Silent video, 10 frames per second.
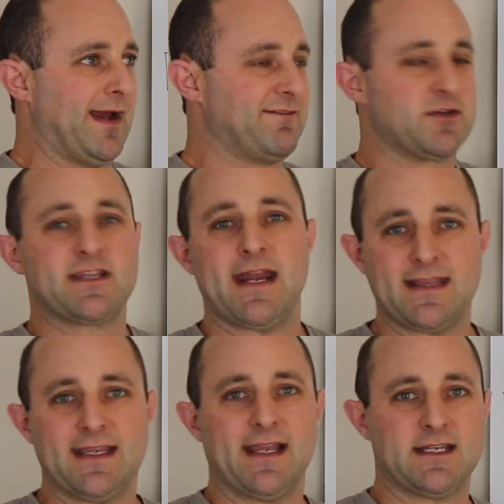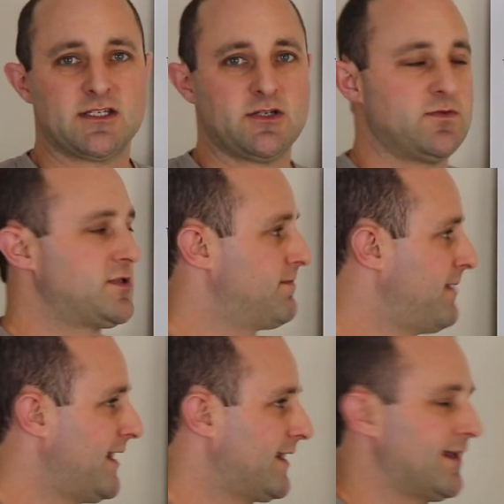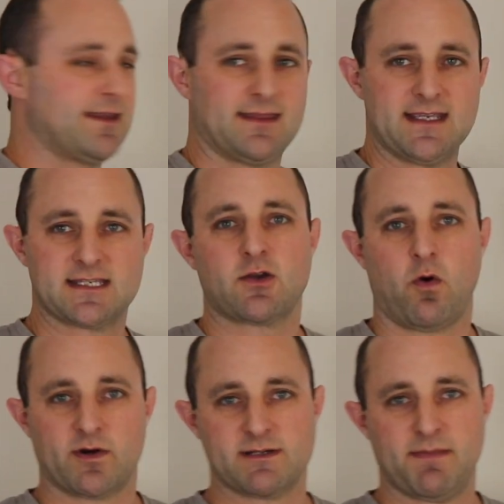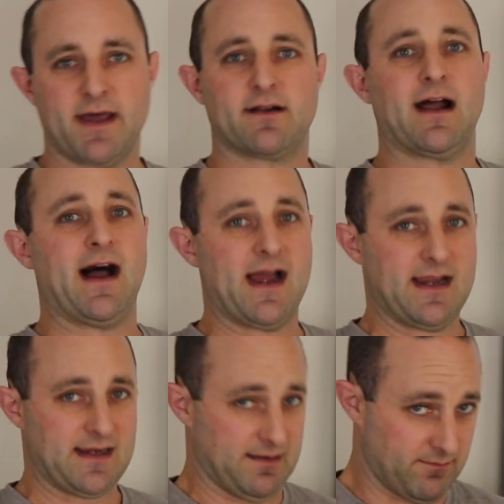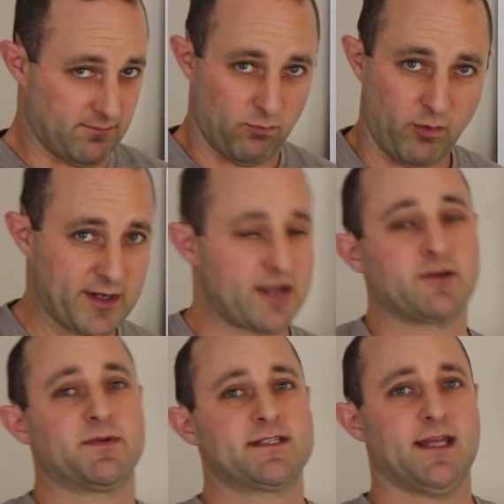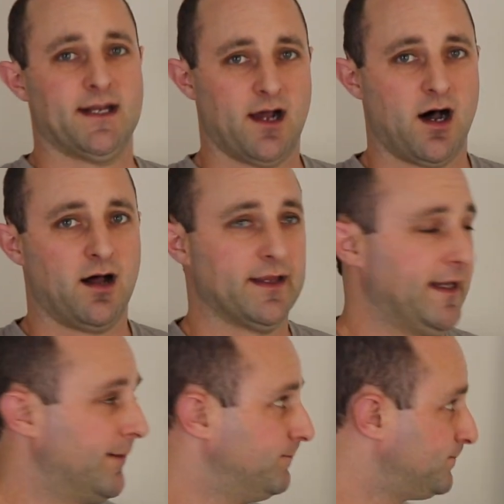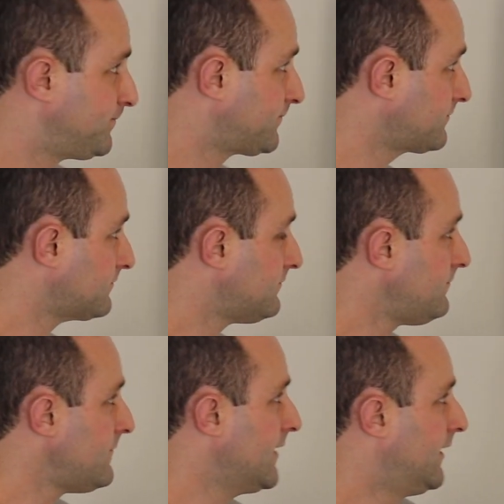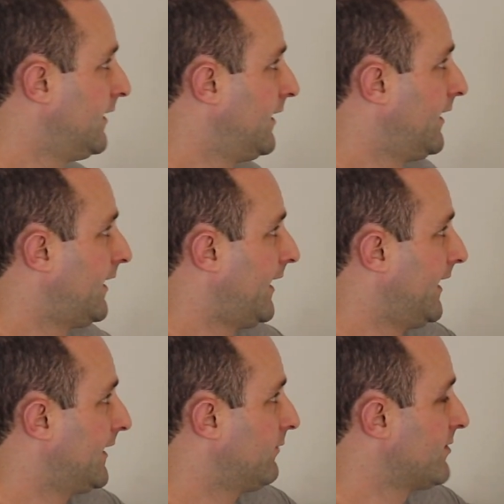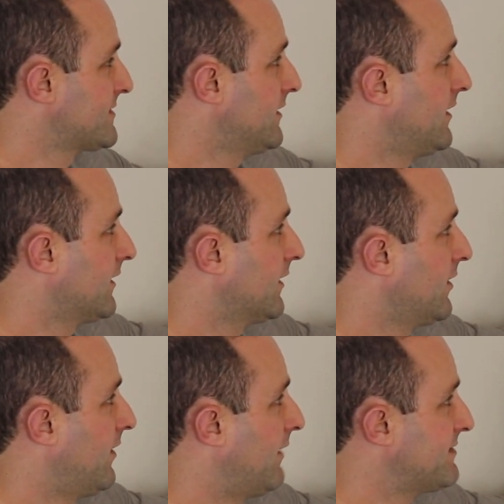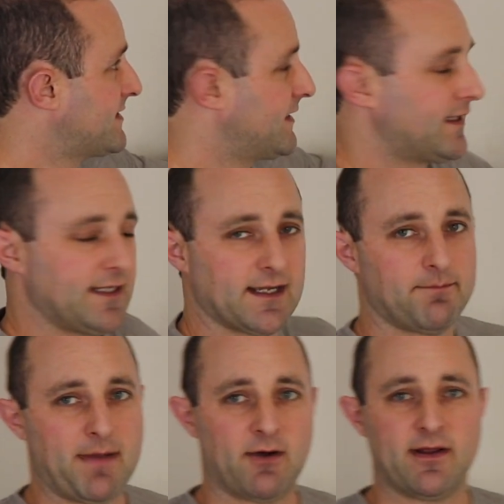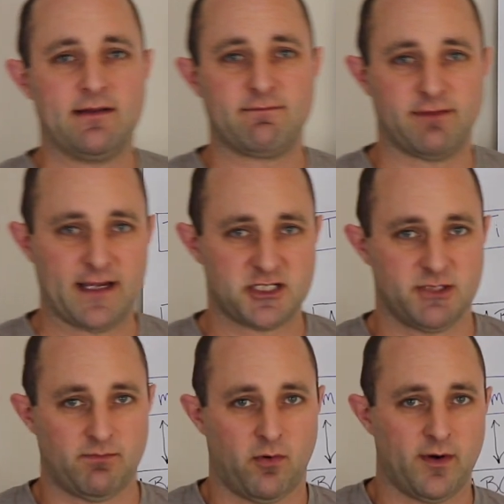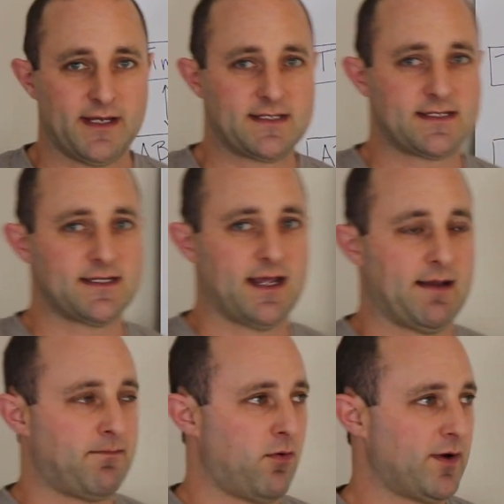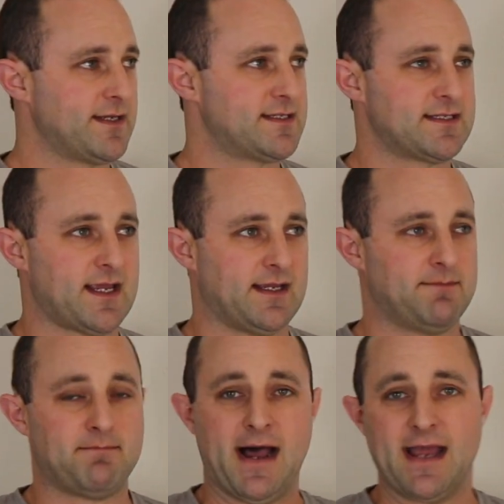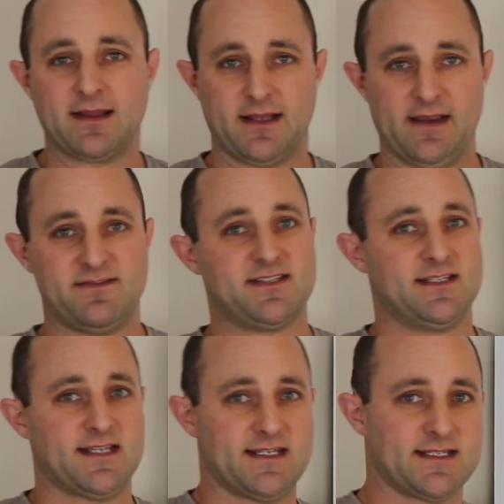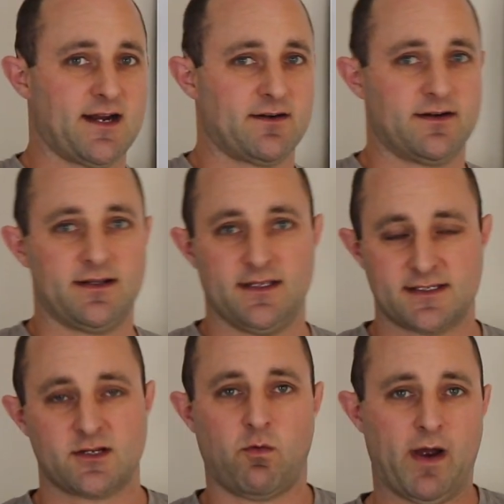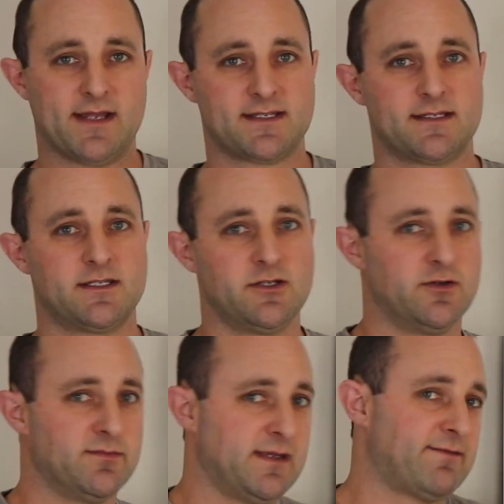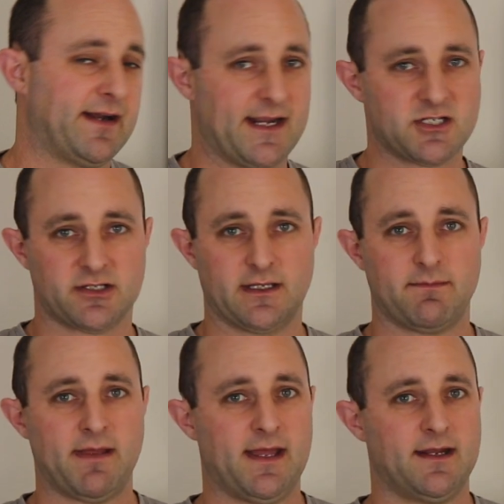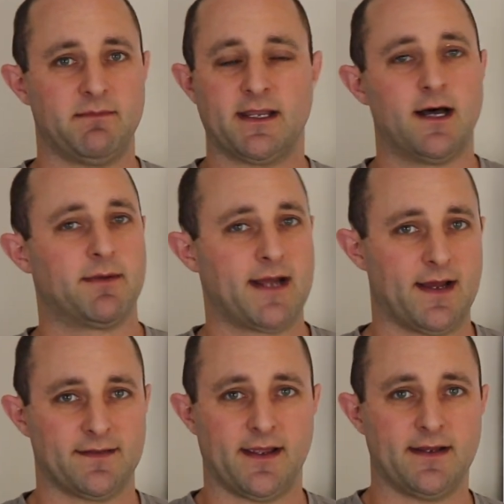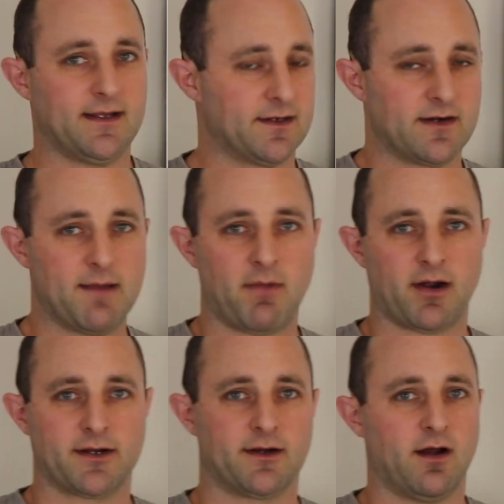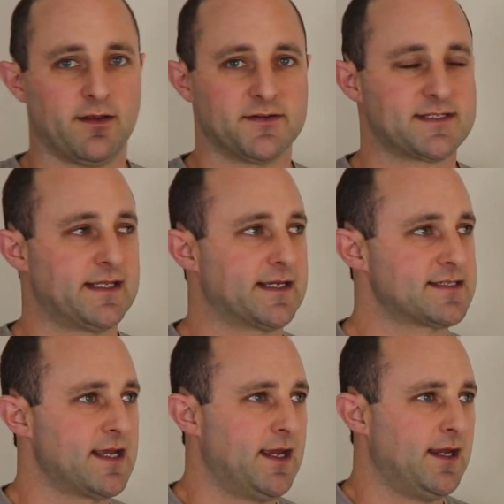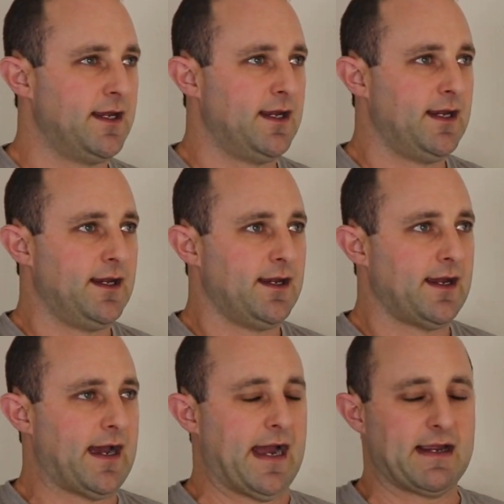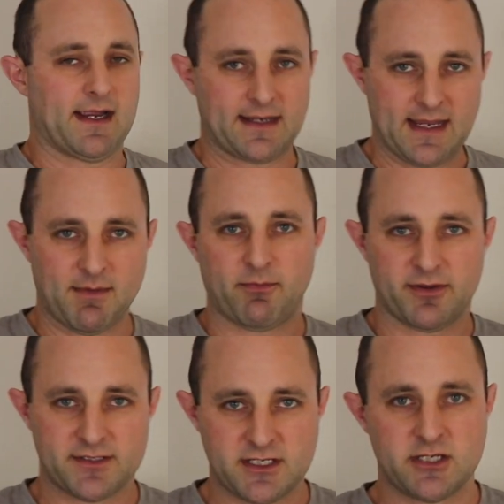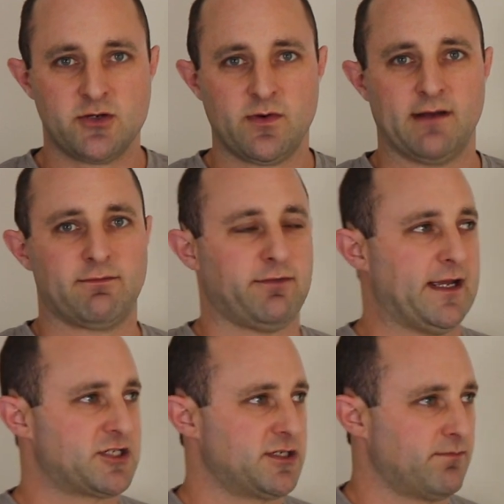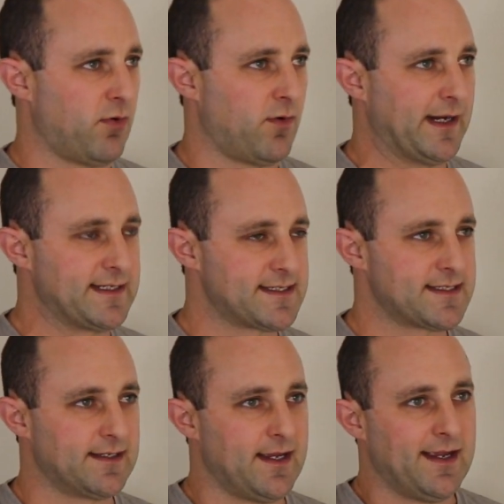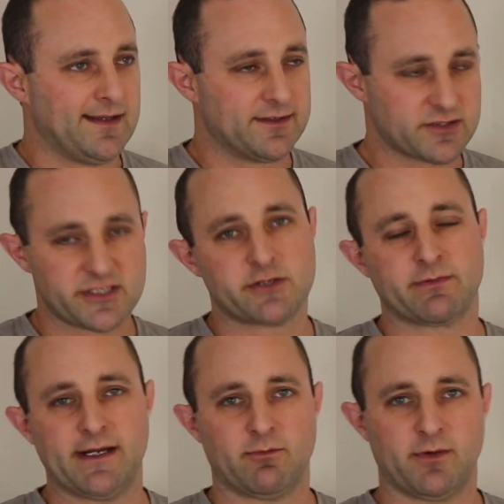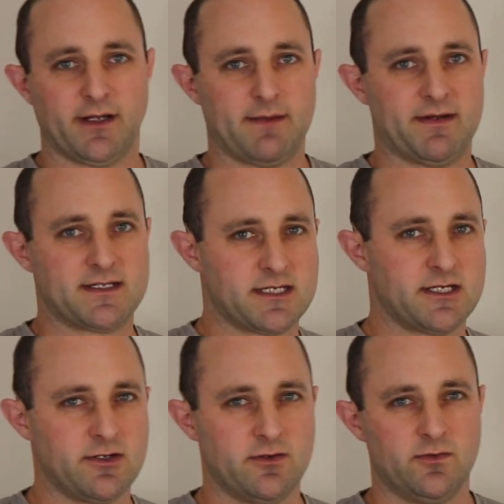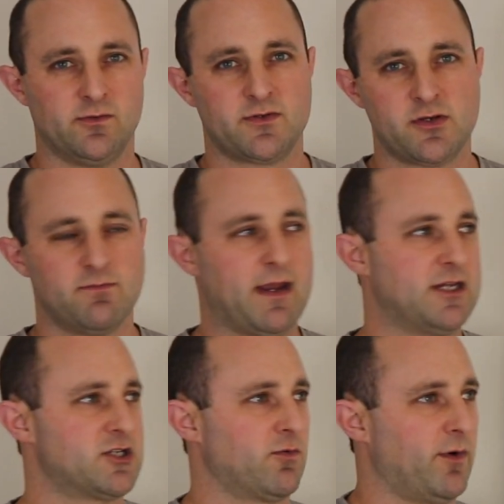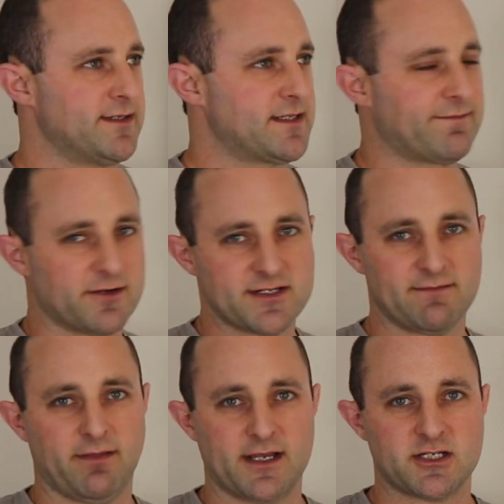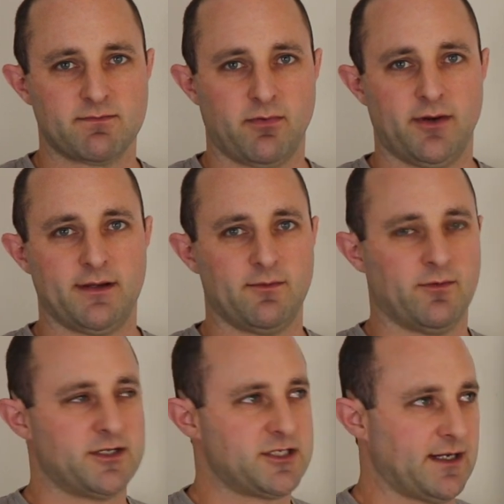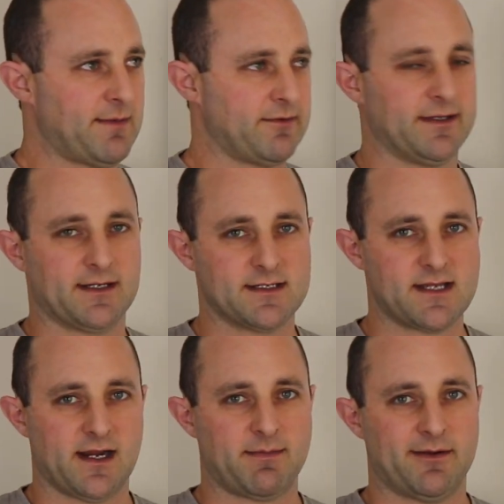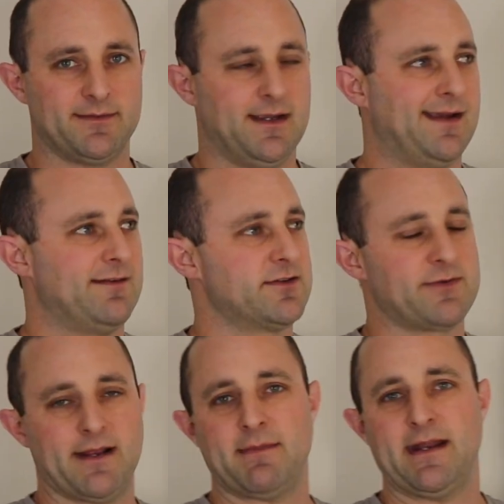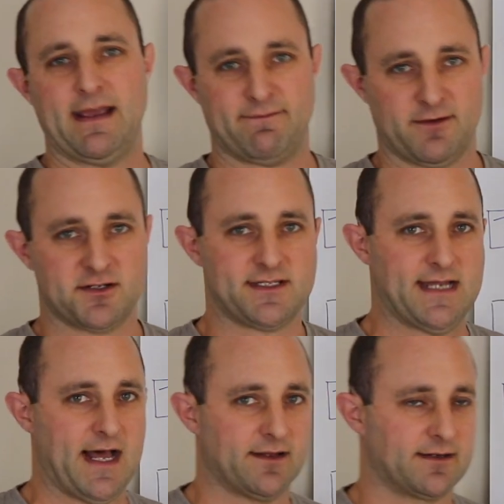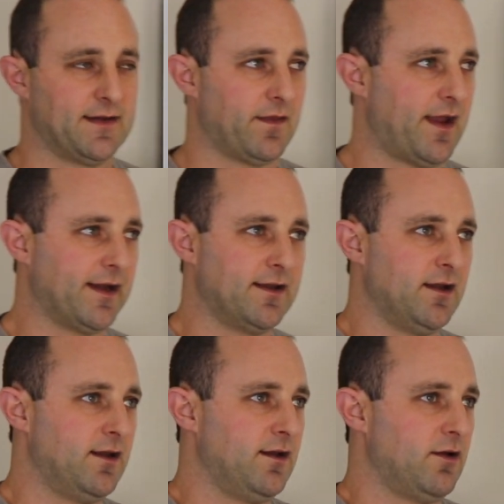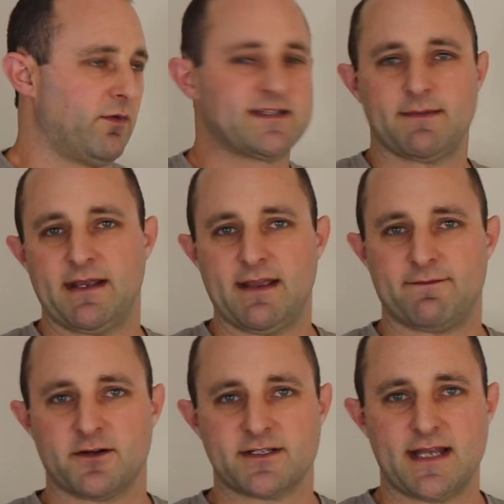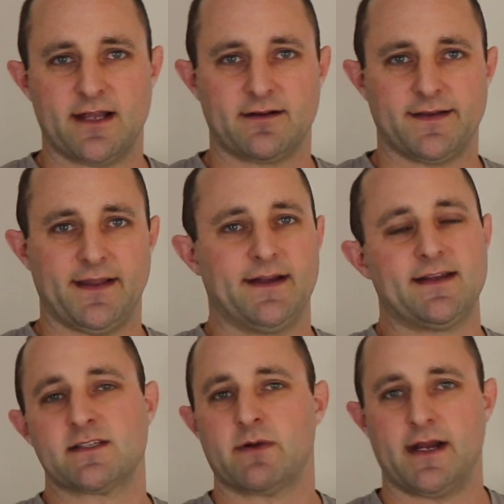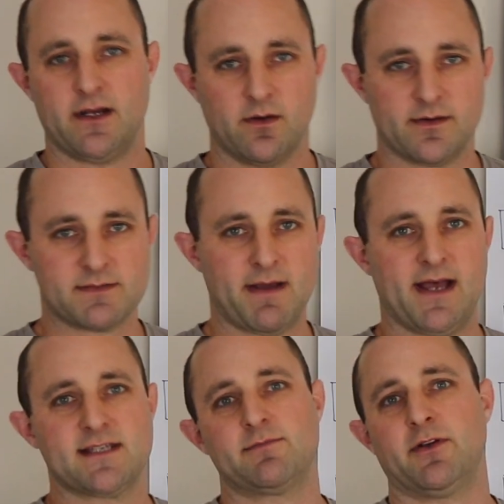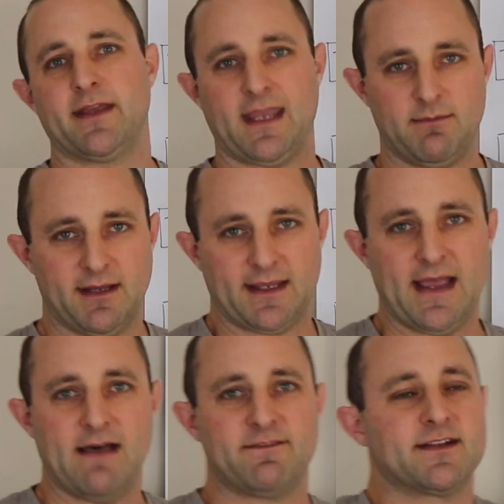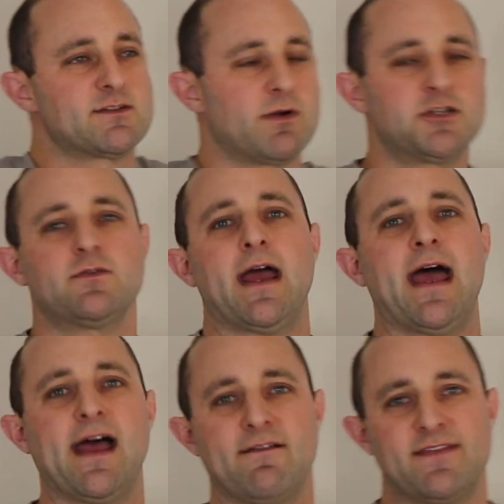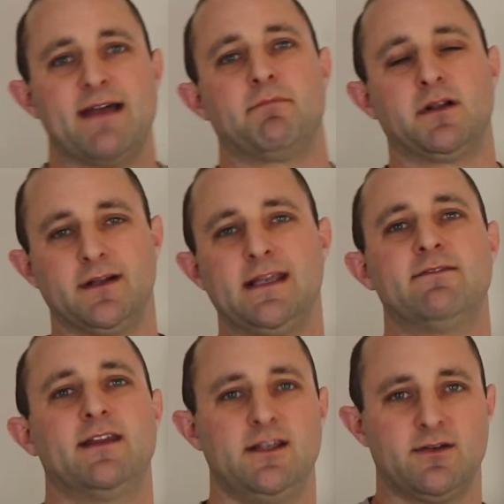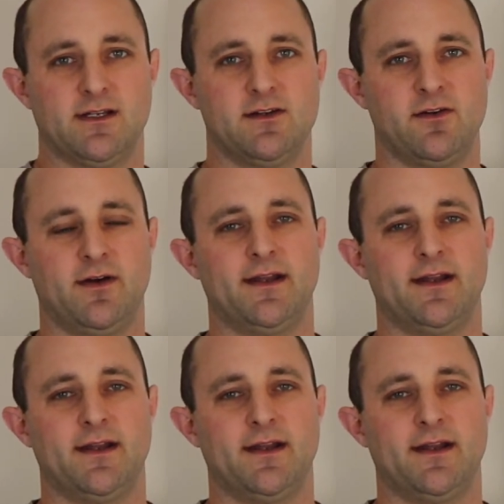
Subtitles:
if there's anything I can do to make this course better, I am 100% all in. And it wasn't long ago I was thinking about inflection points. Points in my life since I started this quest to be financially independent, become an online internet marketer, all those things. I came up with two inflection points. There's three really, but two major ones. The first inflection point, which I'm not really going to talk about, was when I made that first dollar online. Once I made that first dollar online, that's when I knew it was possible. That gave me the confidence. Once you have that belief that you can do